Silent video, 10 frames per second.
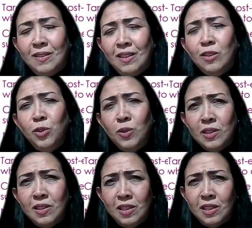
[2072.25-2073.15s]
it
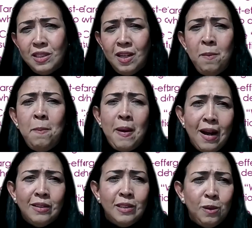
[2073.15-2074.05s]
loses its
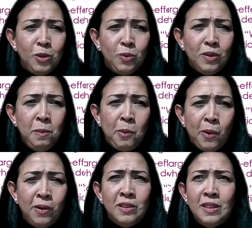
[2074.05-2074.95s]
impact. So it's really
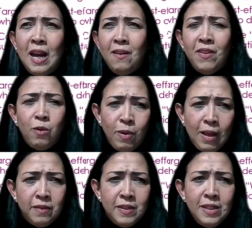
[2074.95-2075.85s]
important to have that
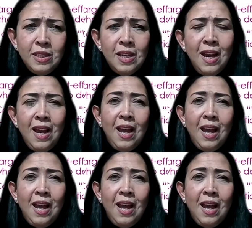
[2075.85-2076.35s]
relevance.